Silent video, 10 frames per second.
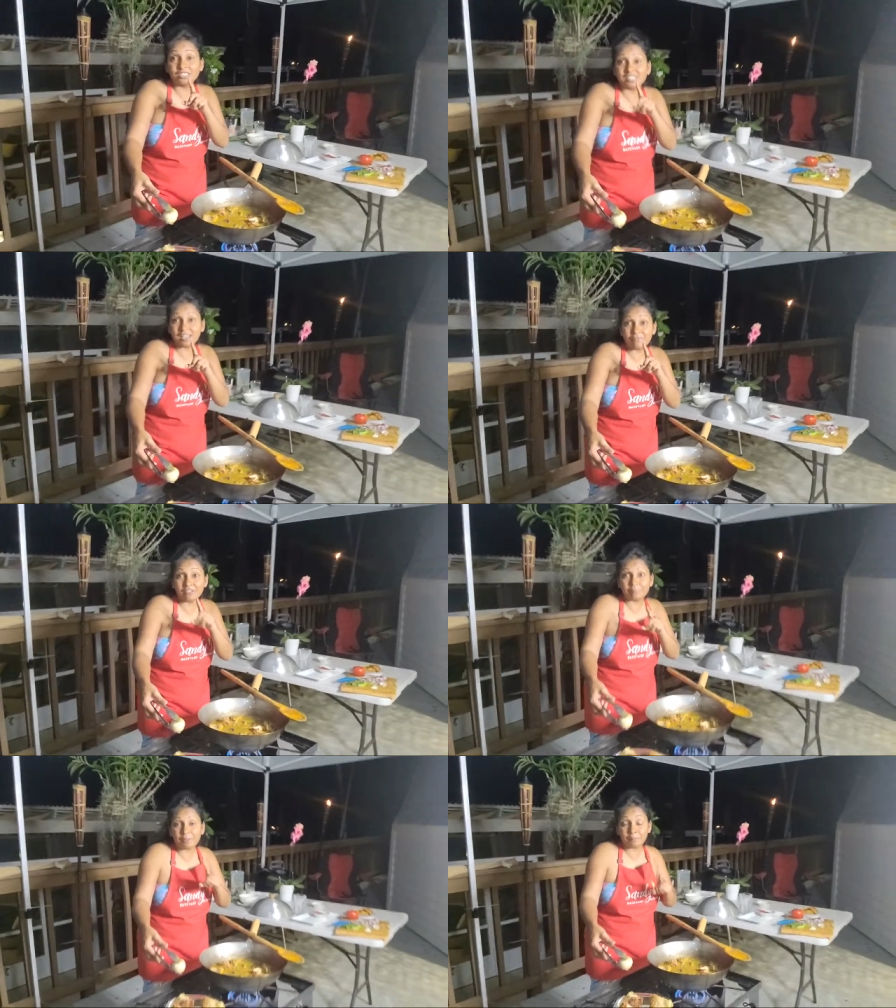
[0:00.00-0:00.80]

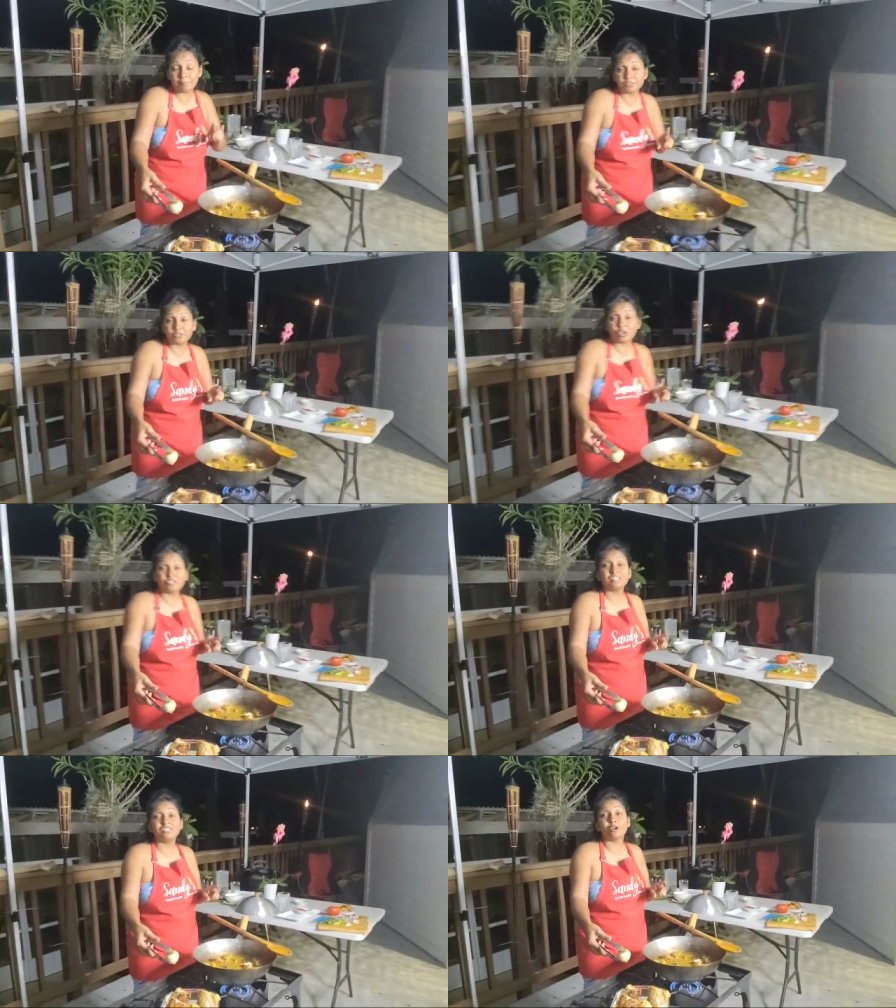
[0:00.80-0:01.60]
David pepper sauce
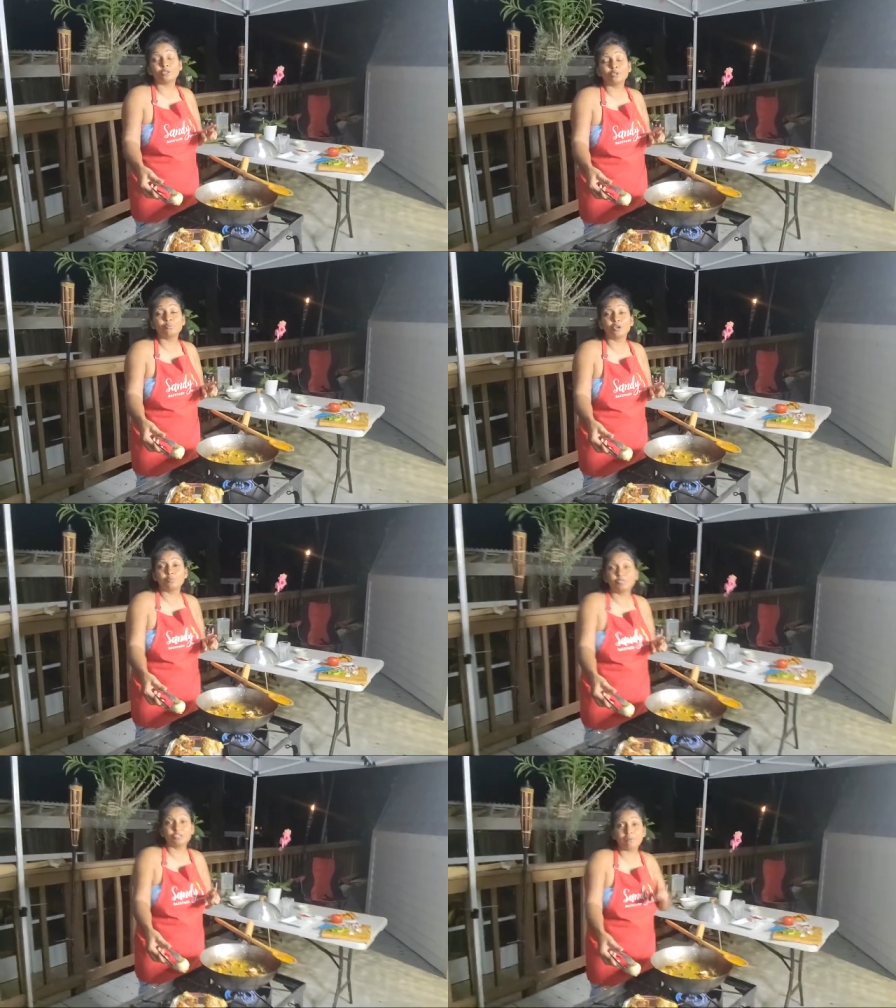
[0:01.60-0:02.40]
and he also brought
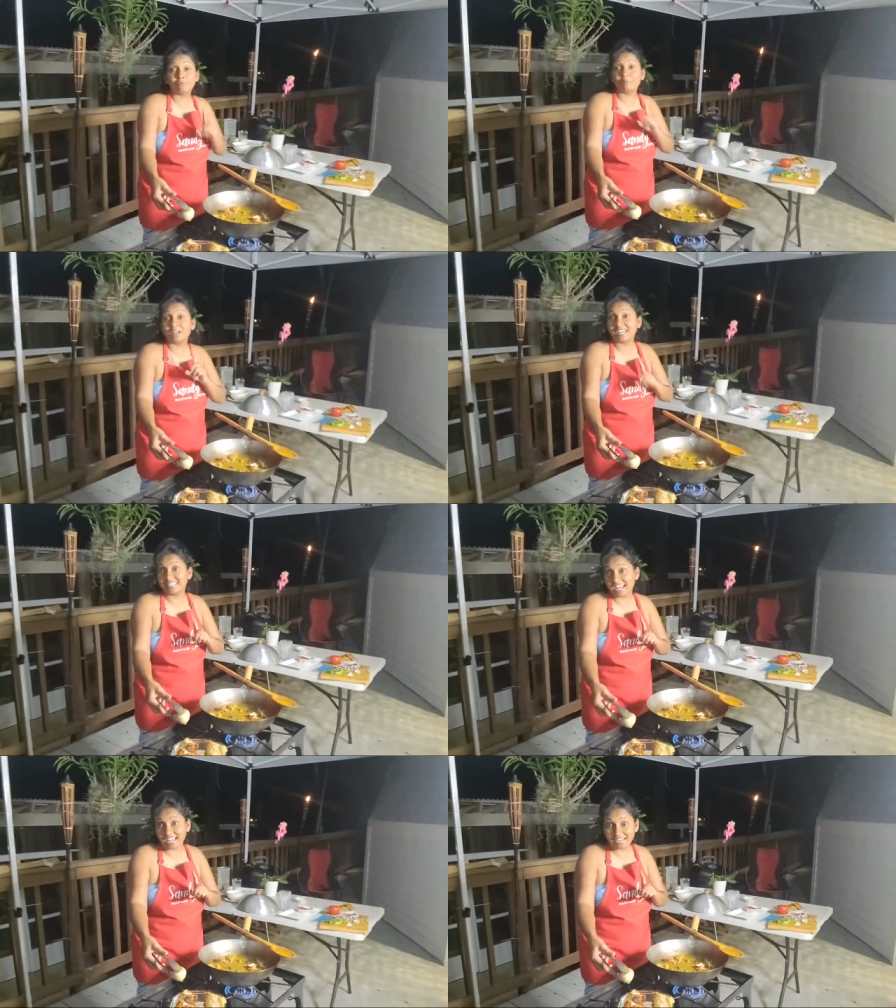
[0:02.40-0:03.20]
me some from
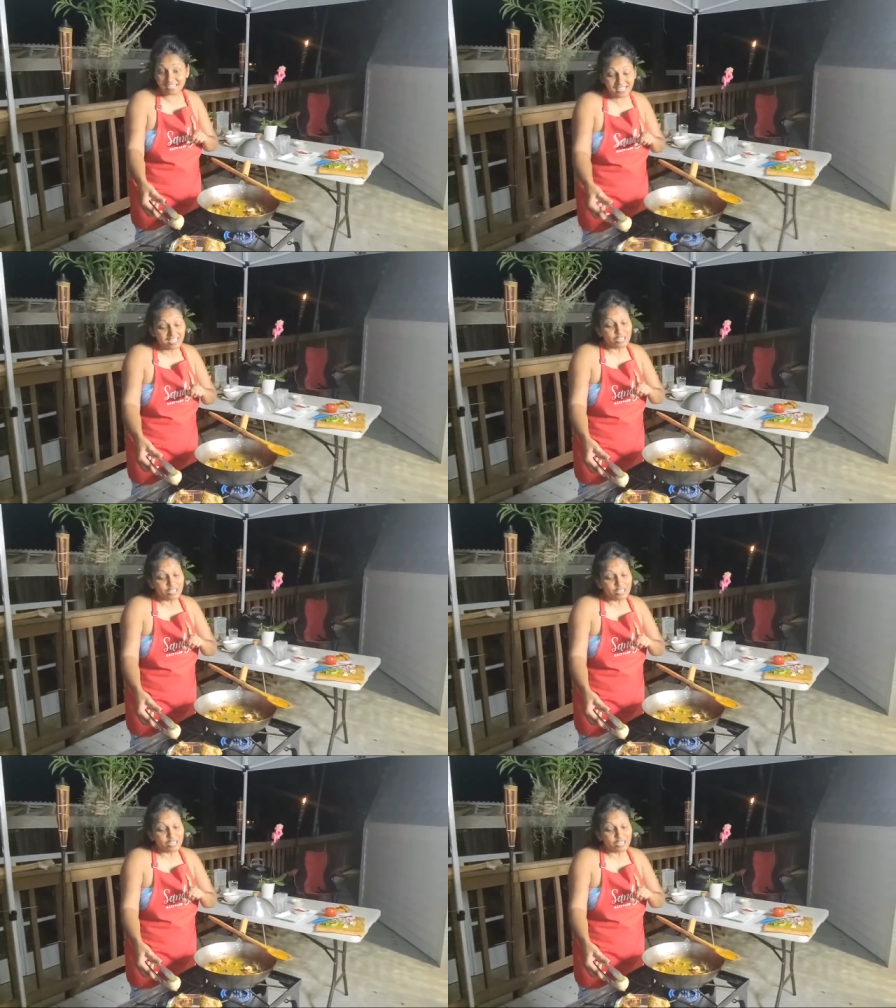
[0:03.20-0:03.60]
Guyana.